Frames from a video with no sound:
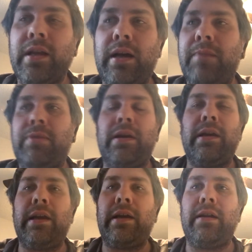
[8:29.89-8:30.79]
I'd
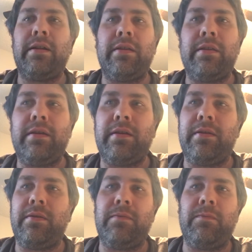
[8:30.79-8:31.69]
probably add another
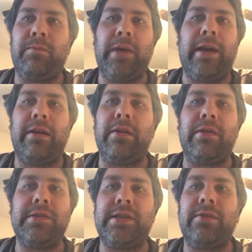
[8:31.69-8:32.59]
add
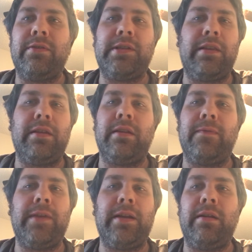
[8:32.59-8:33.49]
another zero to the end
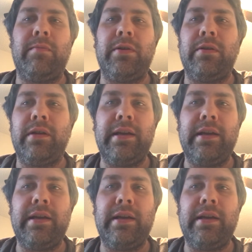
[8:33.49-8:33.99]
of that number,